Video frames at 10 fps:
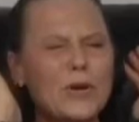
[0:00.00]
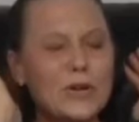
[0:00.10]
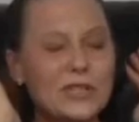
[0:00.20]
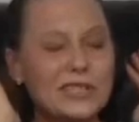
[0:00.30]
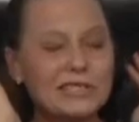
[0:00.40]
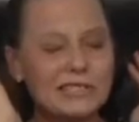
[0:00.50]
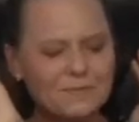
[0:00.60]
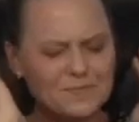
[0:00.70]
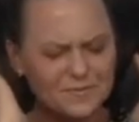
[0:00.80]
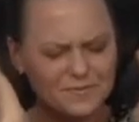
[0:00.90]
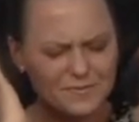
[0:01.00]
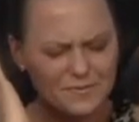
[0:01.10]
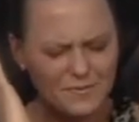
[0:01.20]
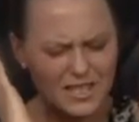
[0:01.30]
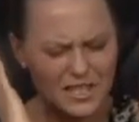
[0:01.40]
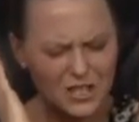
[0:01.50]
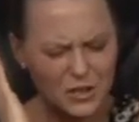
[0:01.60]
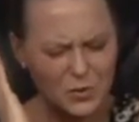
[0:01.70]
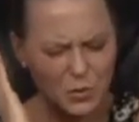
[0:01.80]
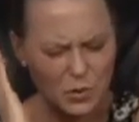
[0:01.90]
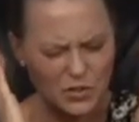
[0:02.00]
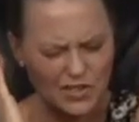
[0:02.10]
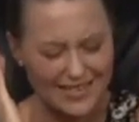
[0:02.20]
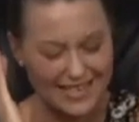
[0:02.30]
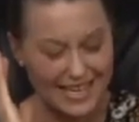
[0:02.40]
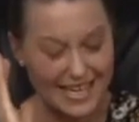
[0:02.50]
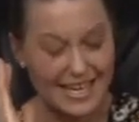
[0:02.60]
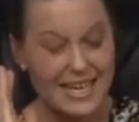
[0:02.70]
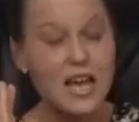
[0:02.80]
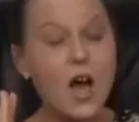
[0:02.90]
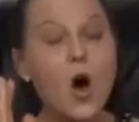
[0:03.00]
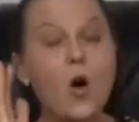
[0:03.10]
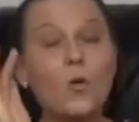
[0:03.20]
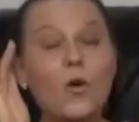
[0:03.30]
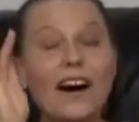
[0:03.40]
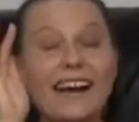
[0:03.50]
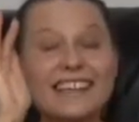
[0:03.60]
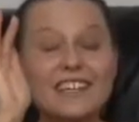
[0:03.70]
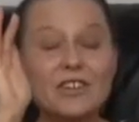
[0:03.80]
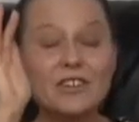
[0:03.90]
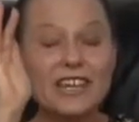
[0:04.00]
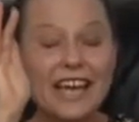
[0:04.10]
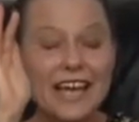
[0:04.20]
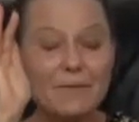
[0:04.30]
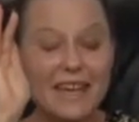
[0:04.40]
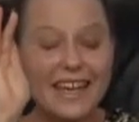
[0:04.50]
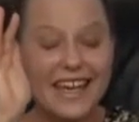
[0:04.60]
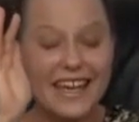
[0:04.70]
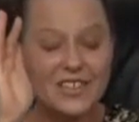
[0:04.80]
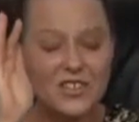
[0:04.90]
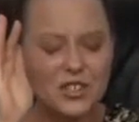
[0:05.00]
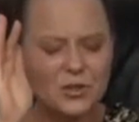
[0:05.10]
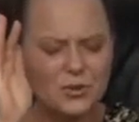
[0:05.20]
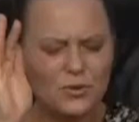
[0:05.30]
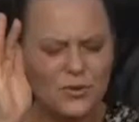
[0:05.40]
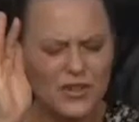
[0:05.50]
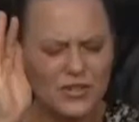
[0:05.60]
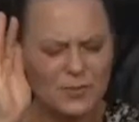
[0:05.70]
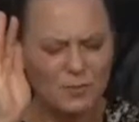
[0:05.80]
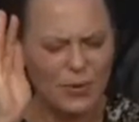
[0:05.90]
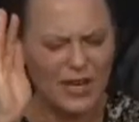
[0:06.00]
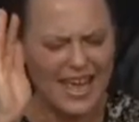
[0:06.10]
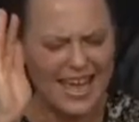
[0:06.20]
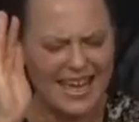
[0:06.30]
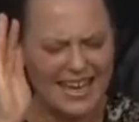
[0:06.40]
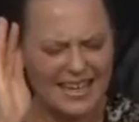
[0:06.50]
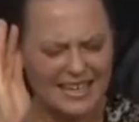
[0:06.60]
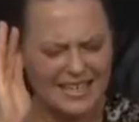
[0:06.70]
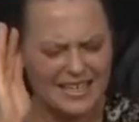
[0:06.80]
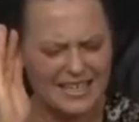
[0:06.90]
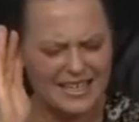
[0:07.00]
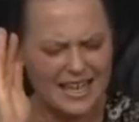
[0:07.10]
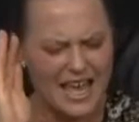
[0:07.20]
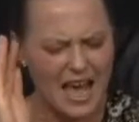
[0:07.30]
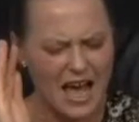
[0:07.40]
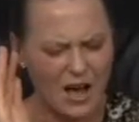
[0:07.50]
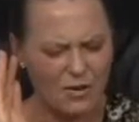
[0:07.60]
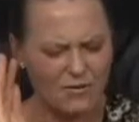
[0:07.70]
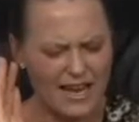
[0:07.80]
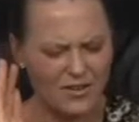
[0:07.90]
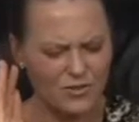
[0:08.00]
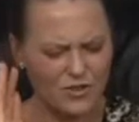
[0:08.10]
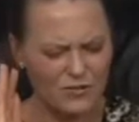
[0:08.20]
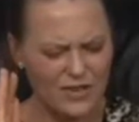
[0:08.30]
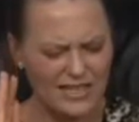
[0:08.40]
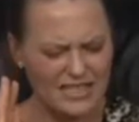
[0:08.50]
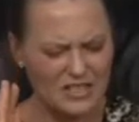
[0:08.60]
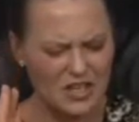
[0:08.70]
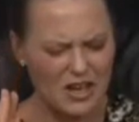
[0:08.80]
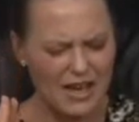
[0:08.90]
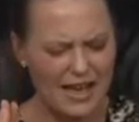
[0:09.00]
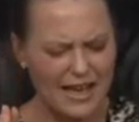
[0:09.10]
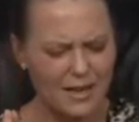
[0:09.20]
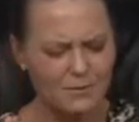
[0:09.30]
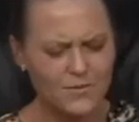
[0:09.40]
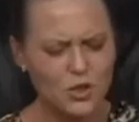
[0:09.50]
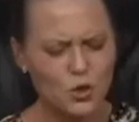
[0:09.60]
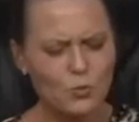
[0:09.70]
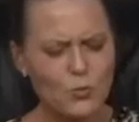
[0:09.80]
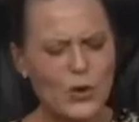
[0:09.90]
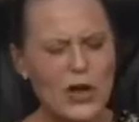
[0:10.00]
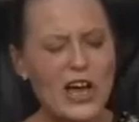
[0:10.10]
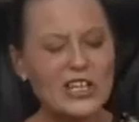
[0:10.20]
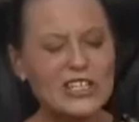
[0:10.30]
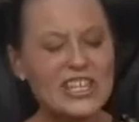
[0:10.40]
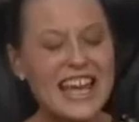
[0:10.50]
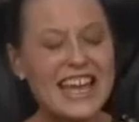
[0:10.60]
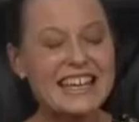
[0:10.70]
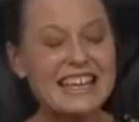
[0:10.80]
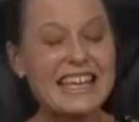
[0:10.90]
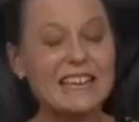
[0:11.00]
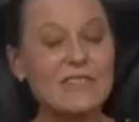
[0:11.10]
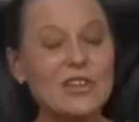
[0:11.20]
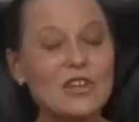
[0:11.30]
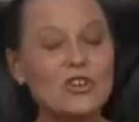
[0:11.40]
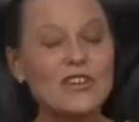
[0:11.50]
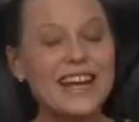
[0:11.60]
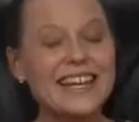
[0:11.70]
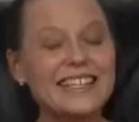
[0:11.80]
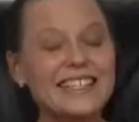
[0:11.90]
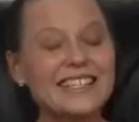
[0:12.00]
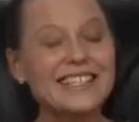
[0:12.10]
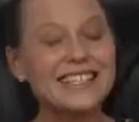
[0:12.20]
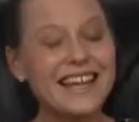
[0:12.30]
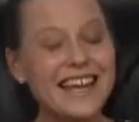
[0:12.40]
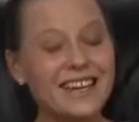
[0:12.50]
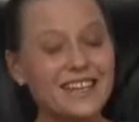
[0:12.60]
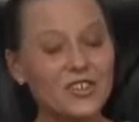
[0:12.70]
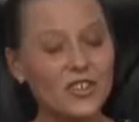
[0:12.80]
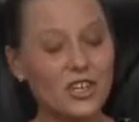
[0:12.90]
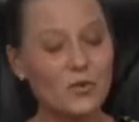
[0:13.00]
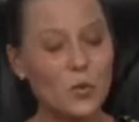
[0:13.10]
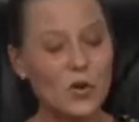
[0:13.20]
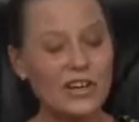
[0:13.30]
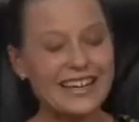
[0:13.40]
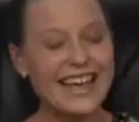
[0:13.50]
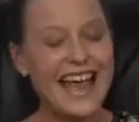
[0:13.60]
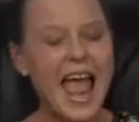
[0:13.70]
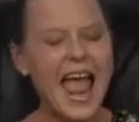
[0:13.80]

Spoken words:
purpose. You will see why you came here to this plane around this time to partake in the greatest energy work